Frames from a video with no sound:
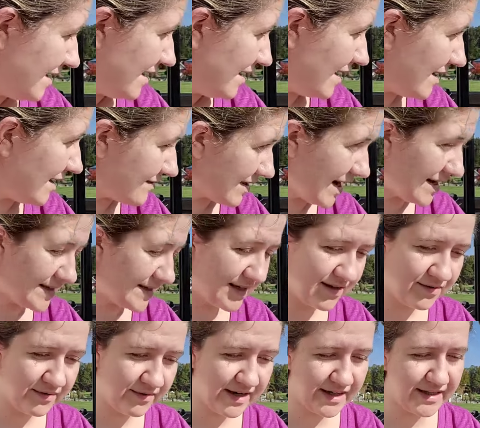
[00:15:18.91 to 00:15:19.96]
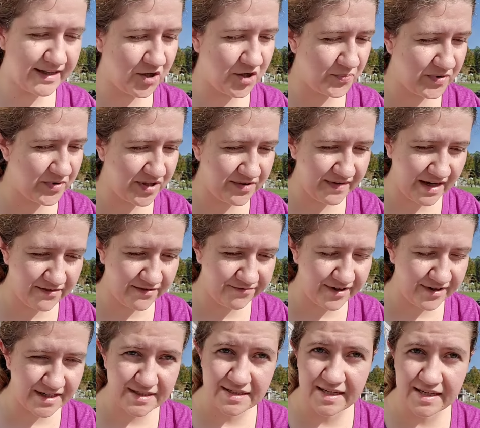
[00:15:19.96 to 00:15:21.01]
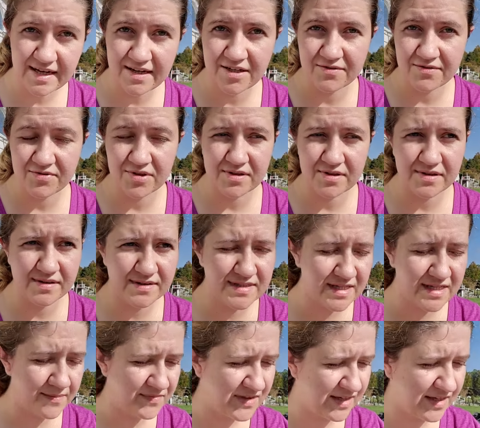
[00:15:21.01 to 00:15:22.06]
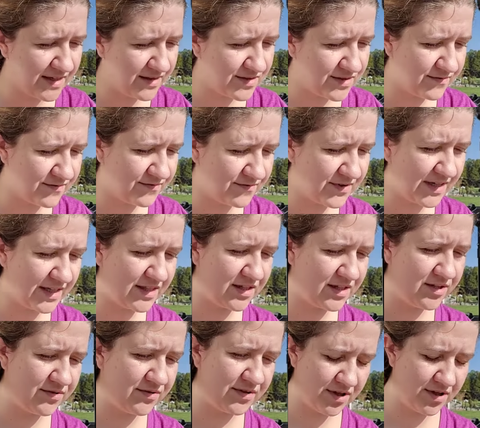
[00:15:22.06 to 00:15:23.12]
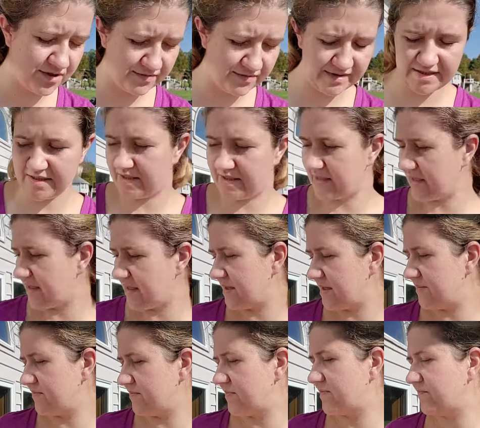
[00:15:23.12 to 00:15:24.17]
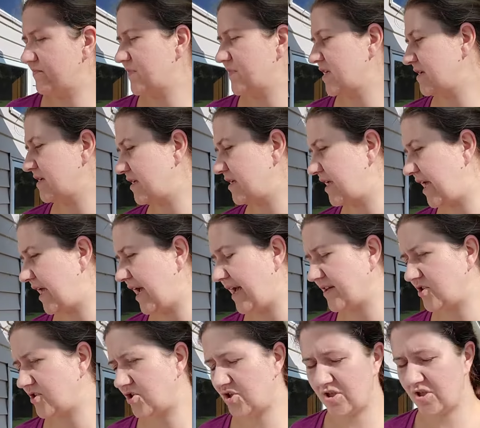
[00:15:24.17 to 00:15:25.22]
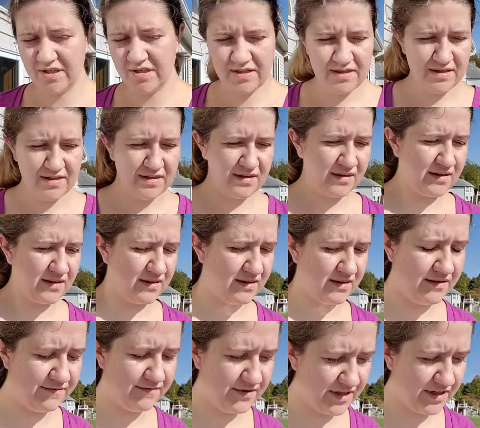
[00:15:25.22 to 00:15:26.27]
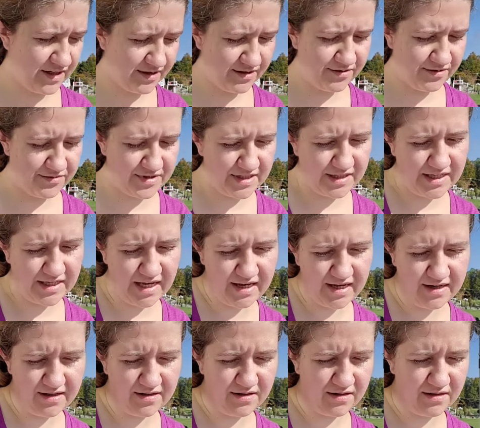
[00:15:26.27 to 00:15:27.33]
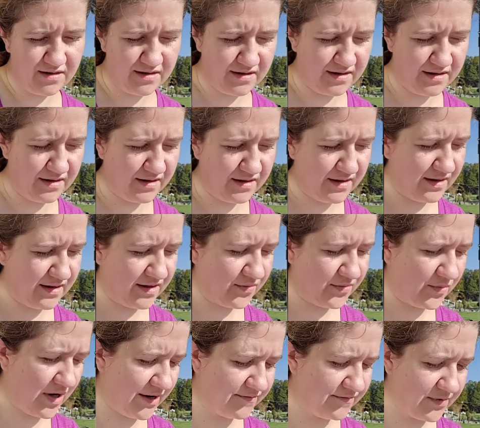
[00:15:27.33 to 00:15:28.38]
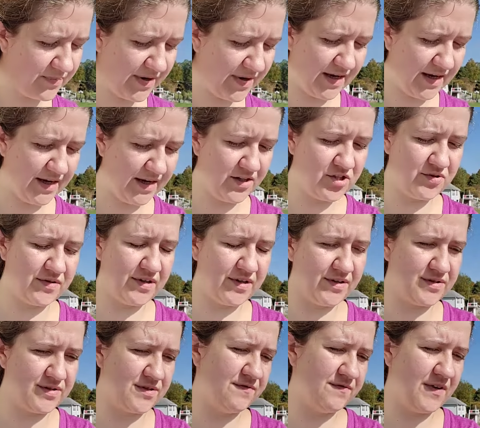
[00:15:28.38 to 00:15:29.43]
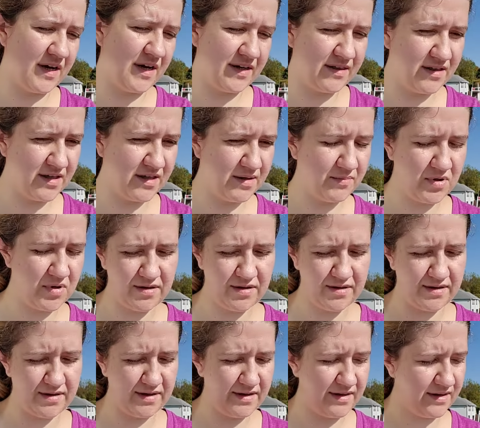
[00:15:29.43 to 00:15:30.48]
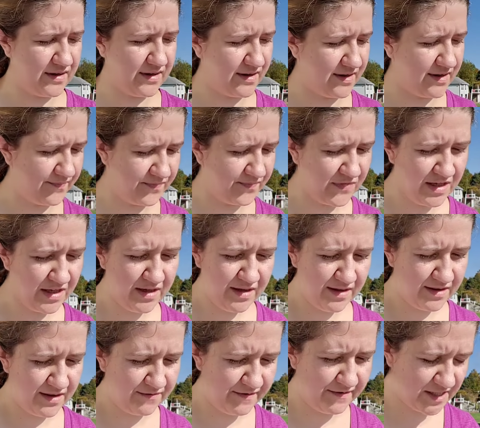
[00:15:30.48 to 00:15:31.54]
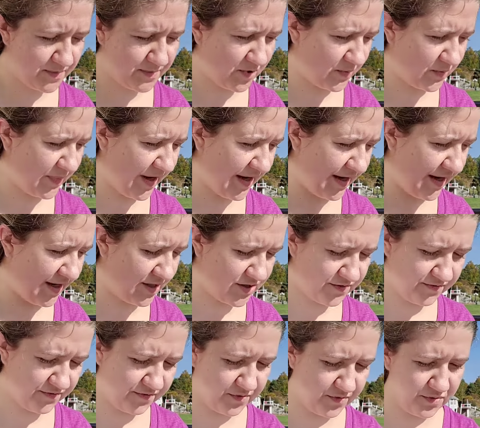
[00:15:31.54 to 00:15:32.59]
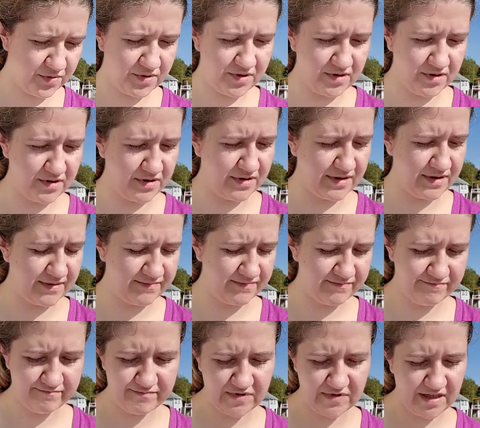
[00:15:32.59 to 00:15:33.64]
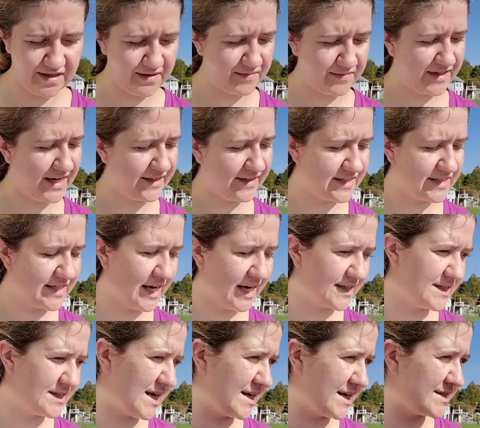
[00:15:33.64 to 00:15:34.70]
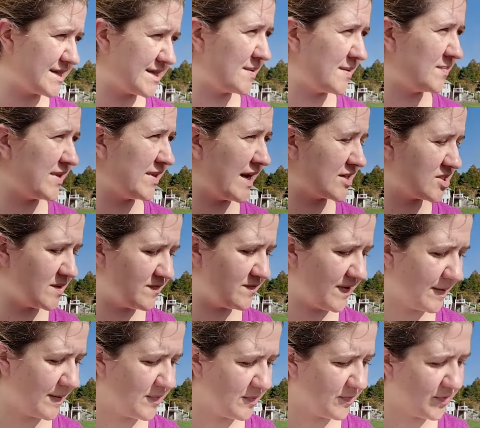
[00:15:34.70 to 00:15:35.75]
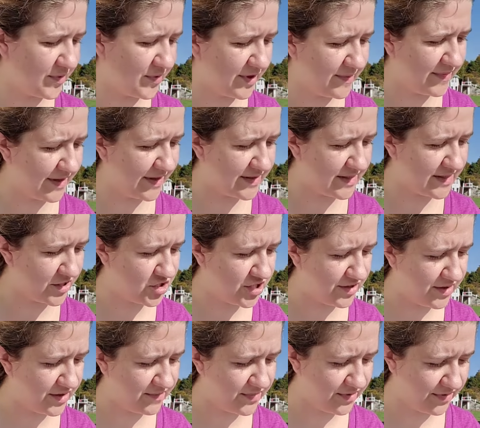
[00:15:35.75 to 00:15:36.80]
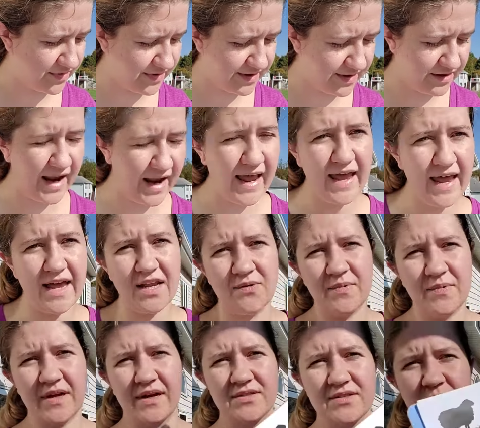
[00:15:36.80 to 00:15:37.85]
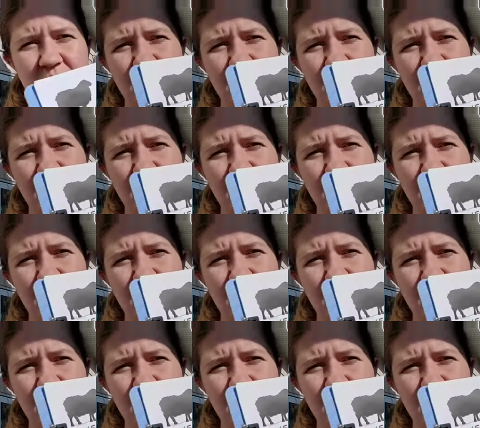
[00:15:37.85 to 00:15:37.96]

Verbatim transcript: All right, well, I hope that you've had fun today and you've learned a little something, and don't forget that you can always um, catch the videos again on uh, the WAPA page. You can also find them on um, the Facebook page for um, Kelly Slack Designs and Black Sheep Fiber Emporium because I share them both there, and we also